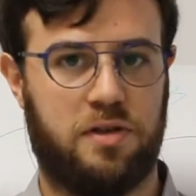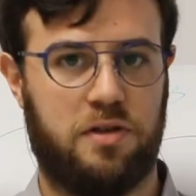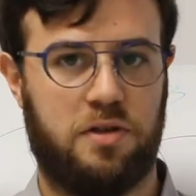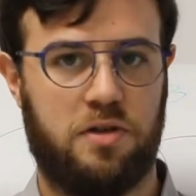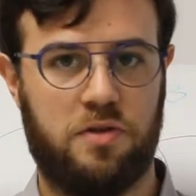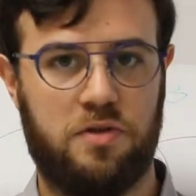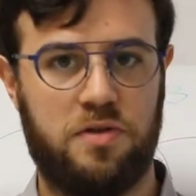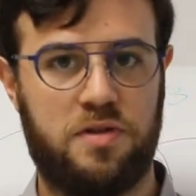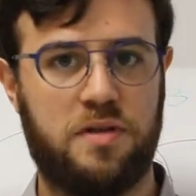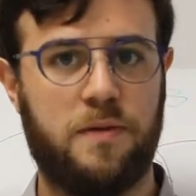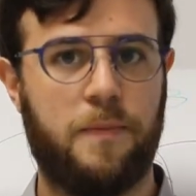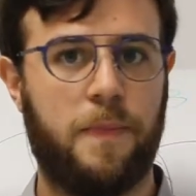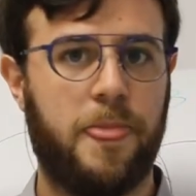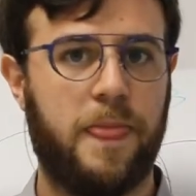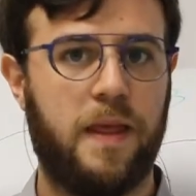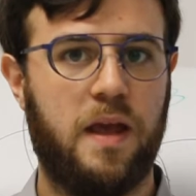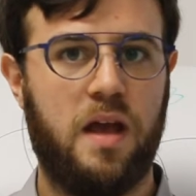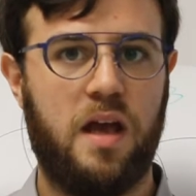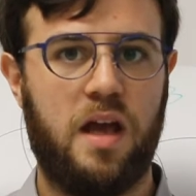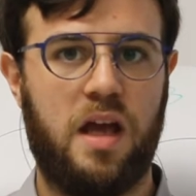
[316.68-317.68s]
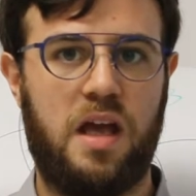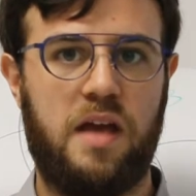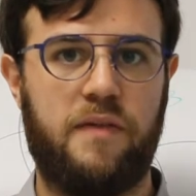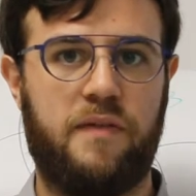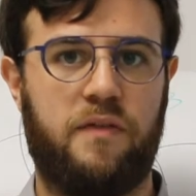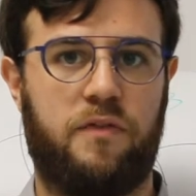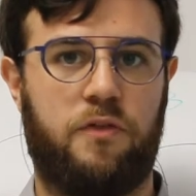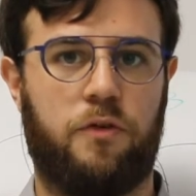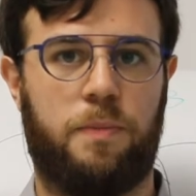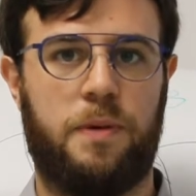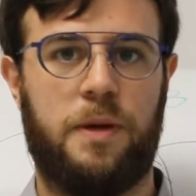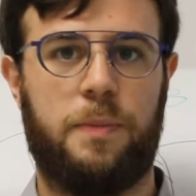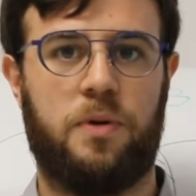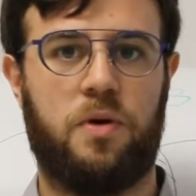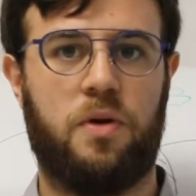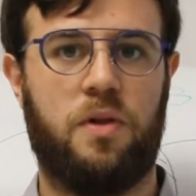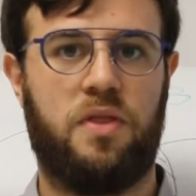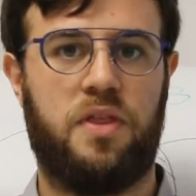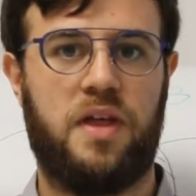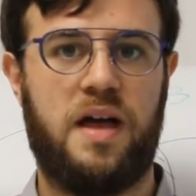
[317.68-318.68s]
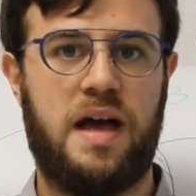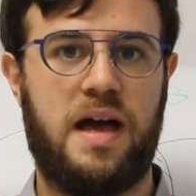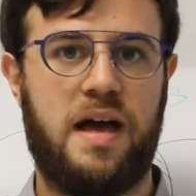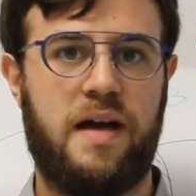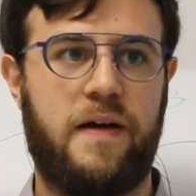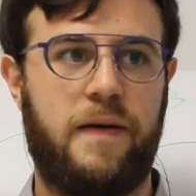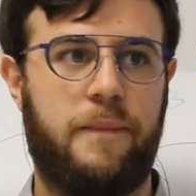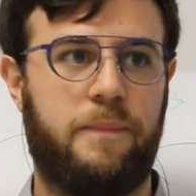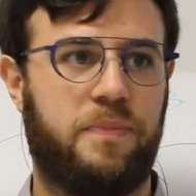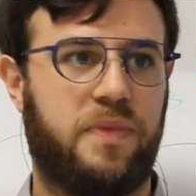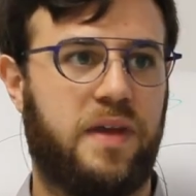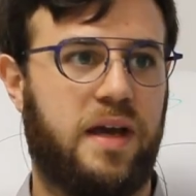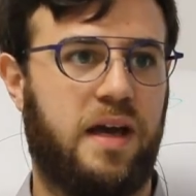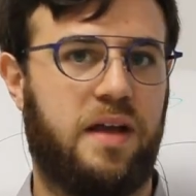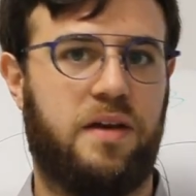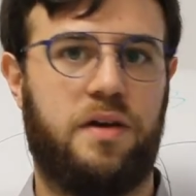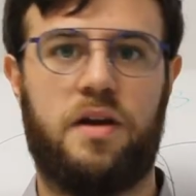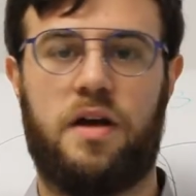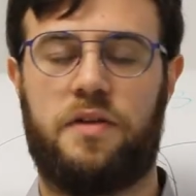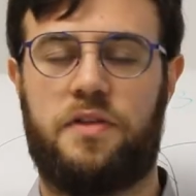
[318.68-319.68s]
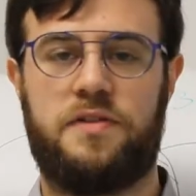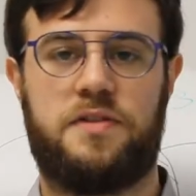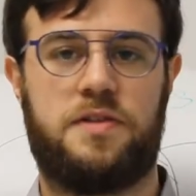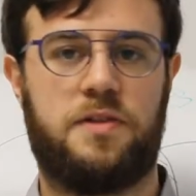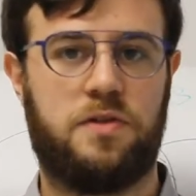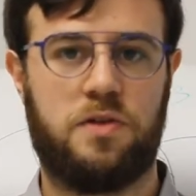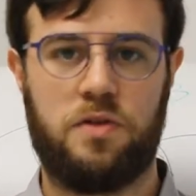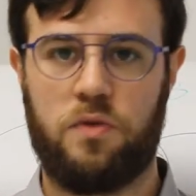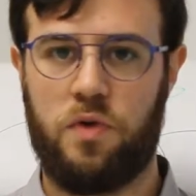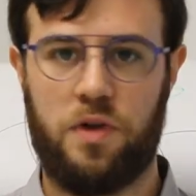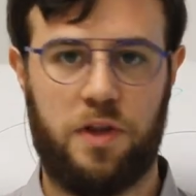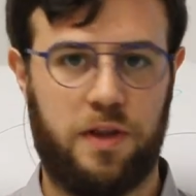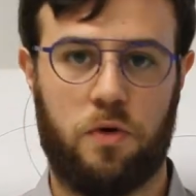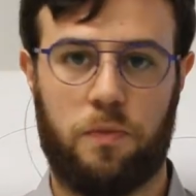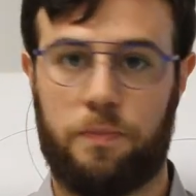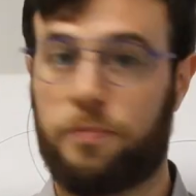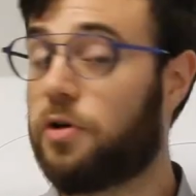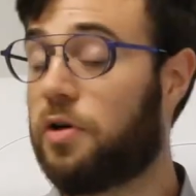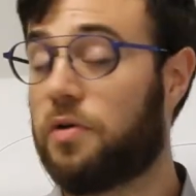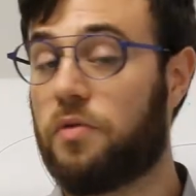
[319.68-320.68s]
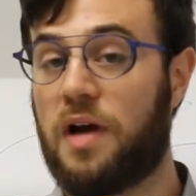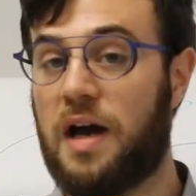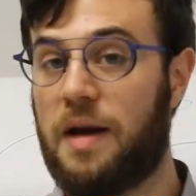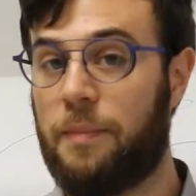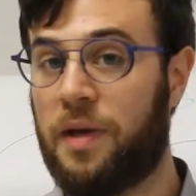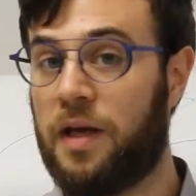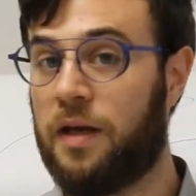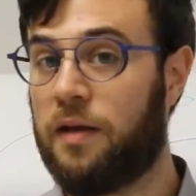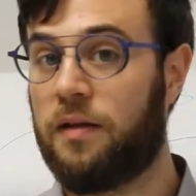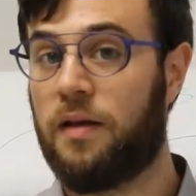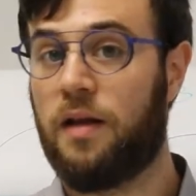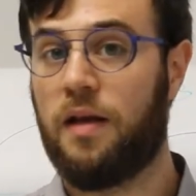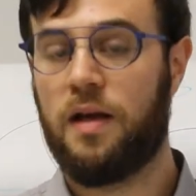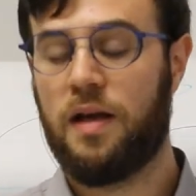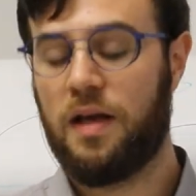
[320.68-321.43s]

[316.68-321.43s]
to use, even for people that had nothing to do with programming.